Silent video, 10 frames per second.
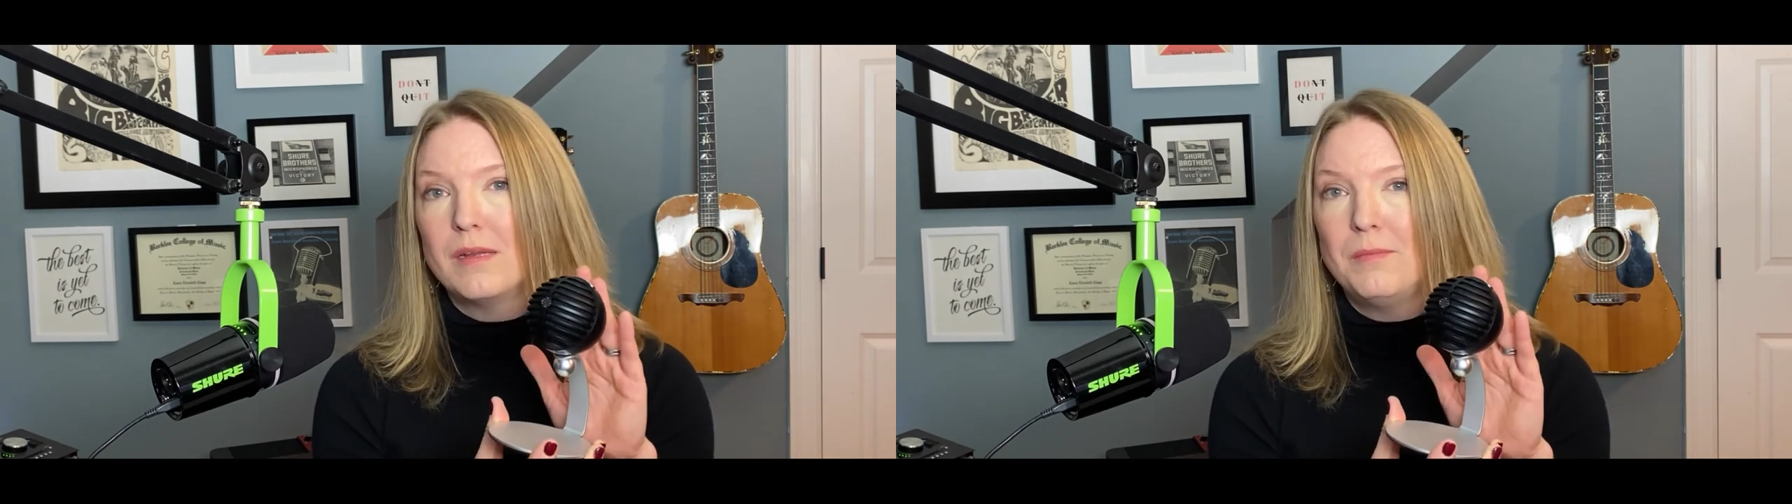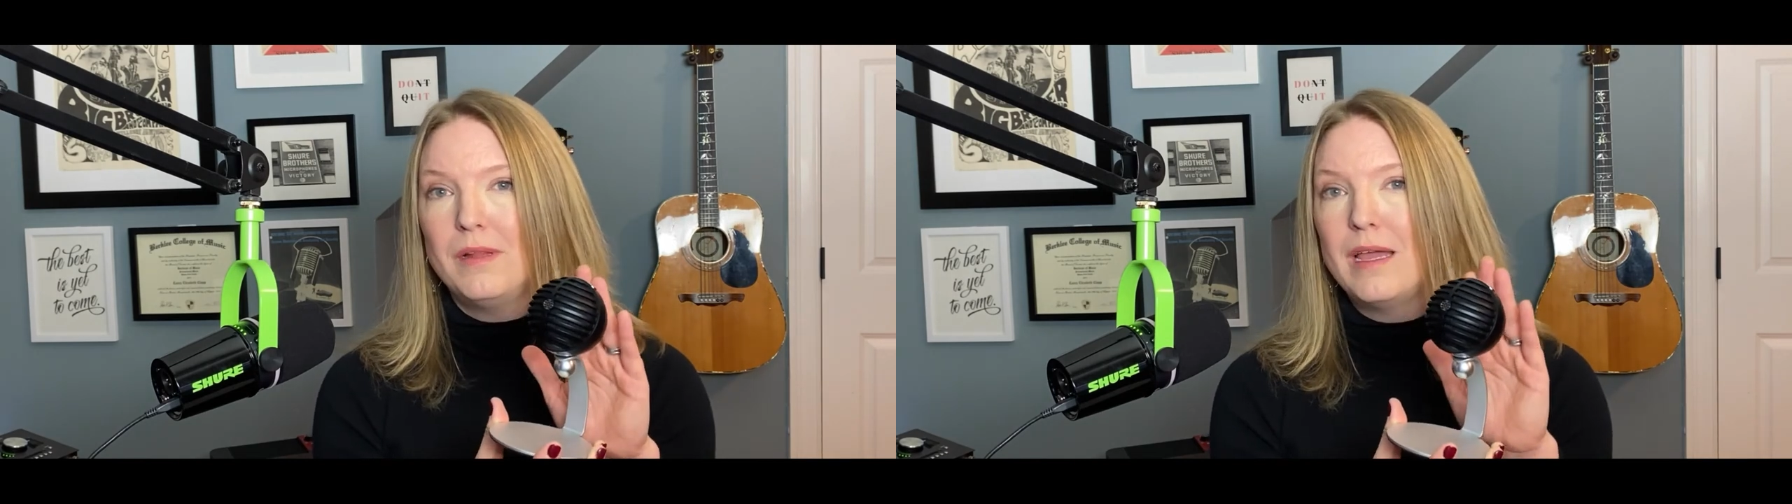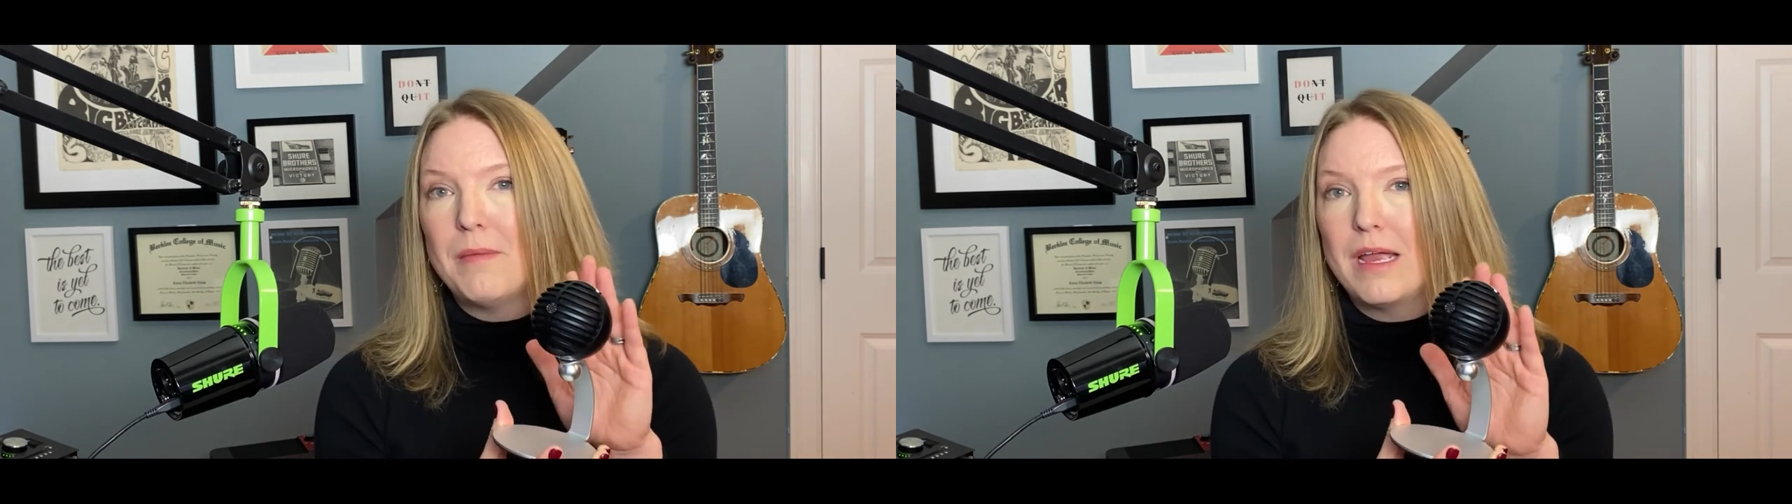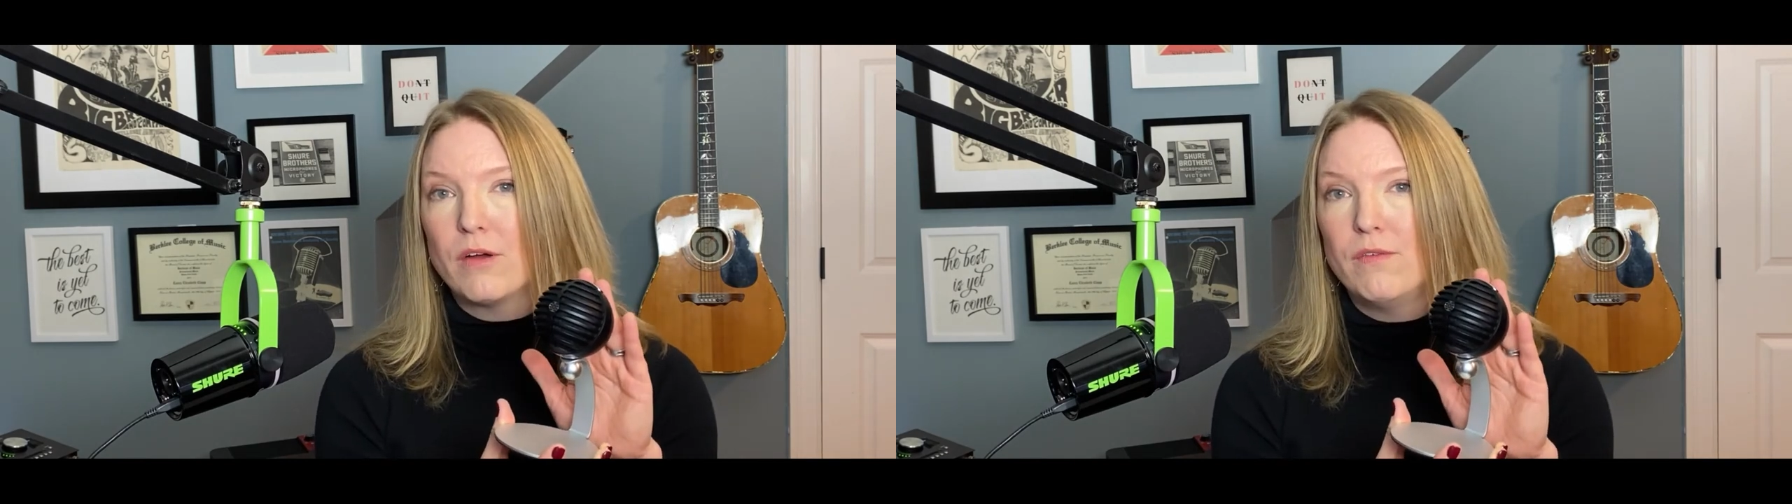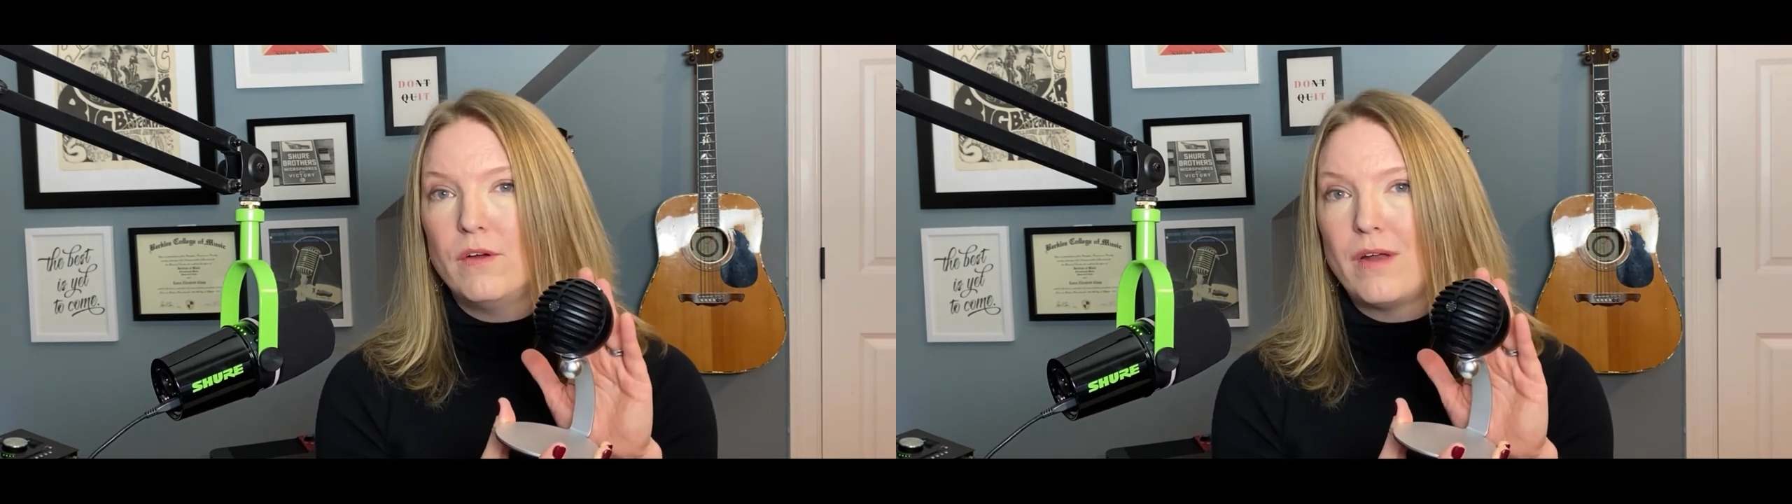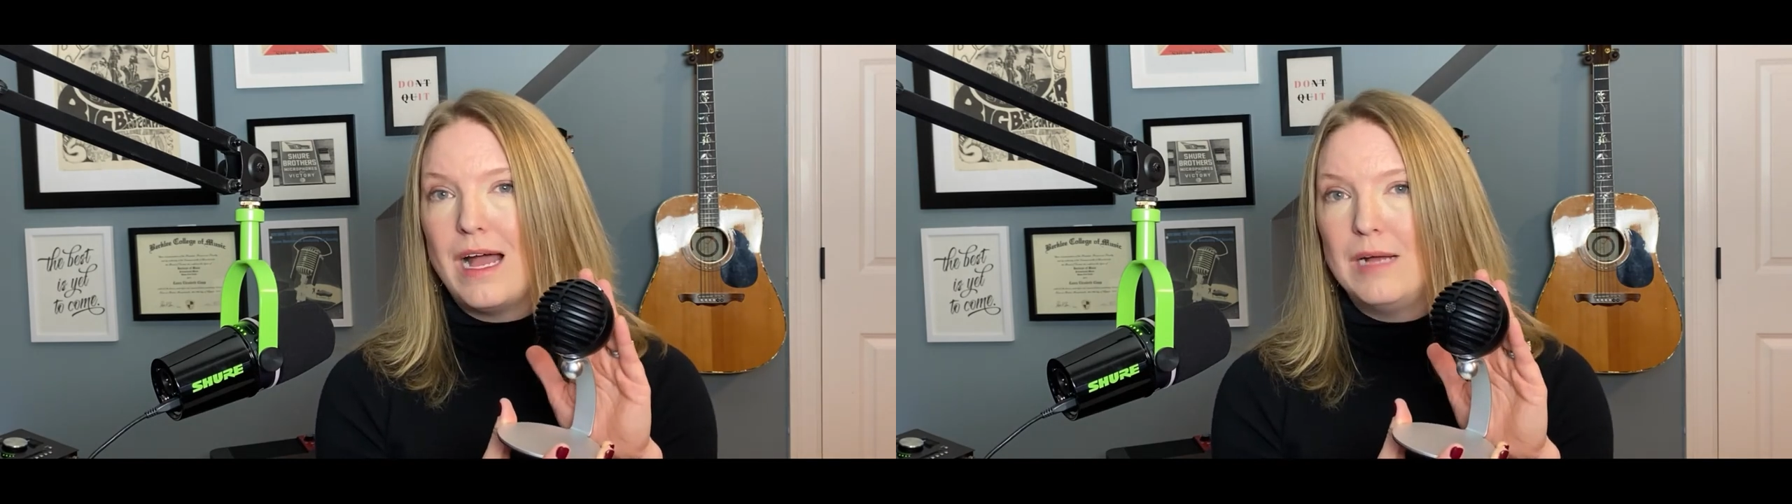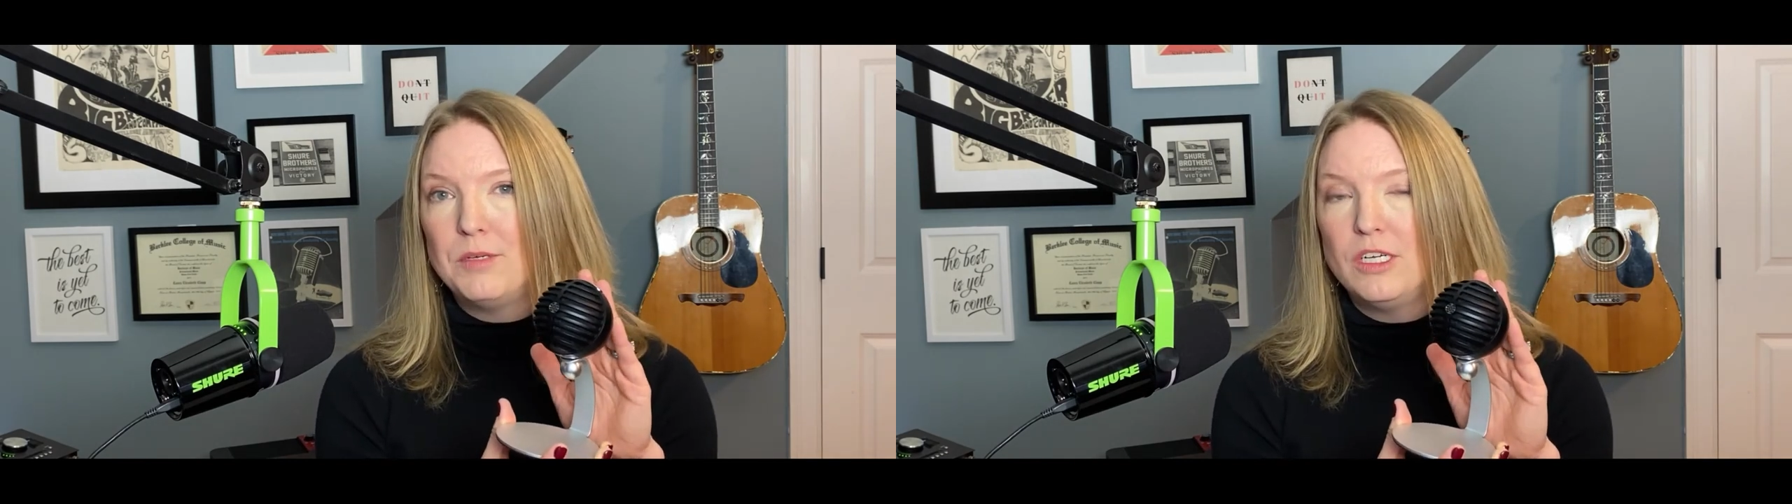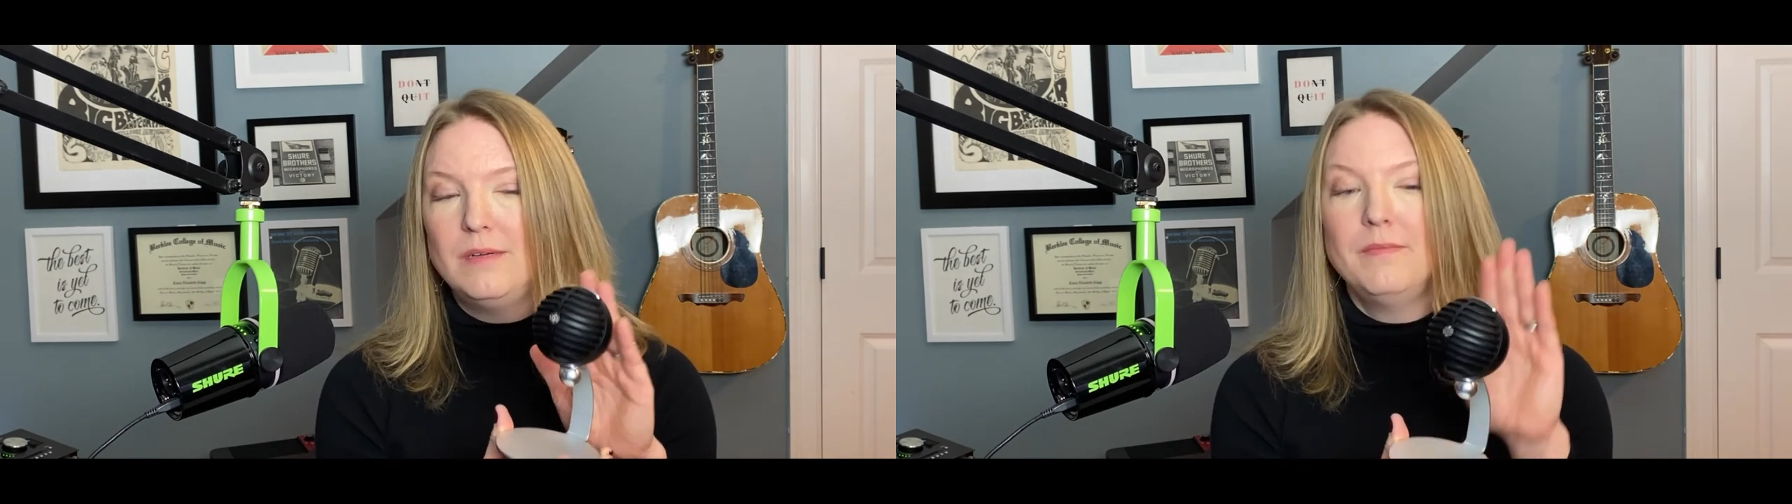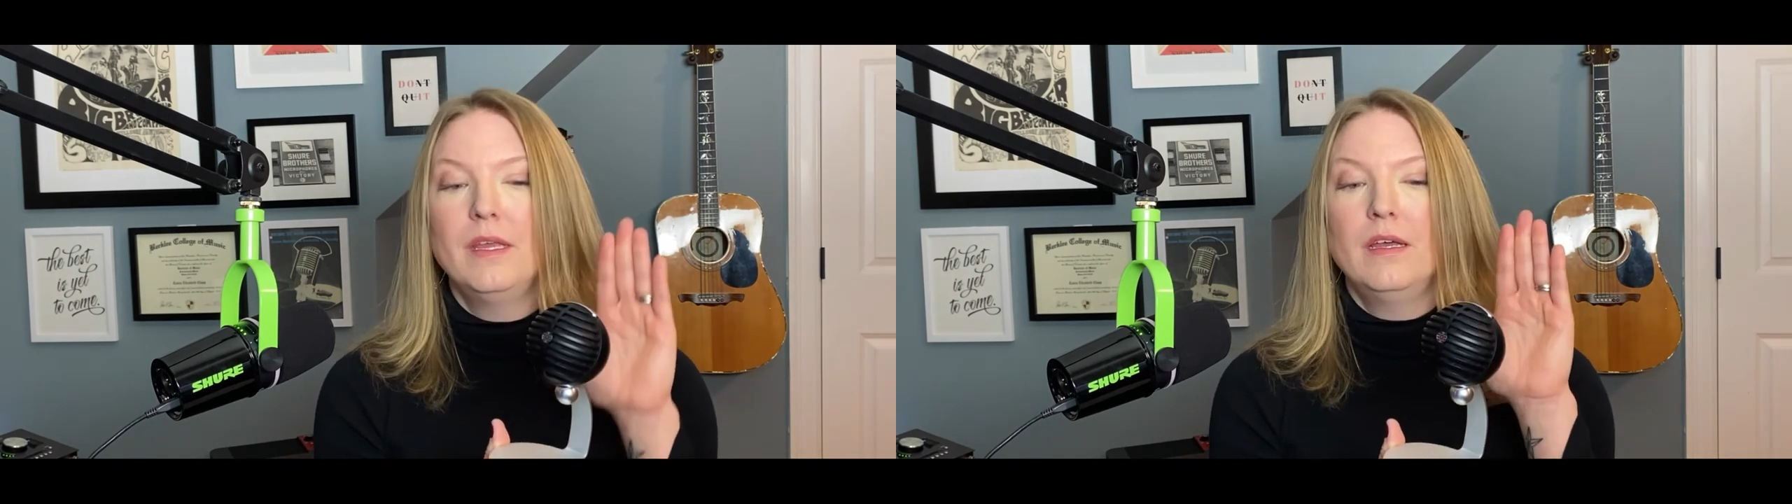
and play microphone option,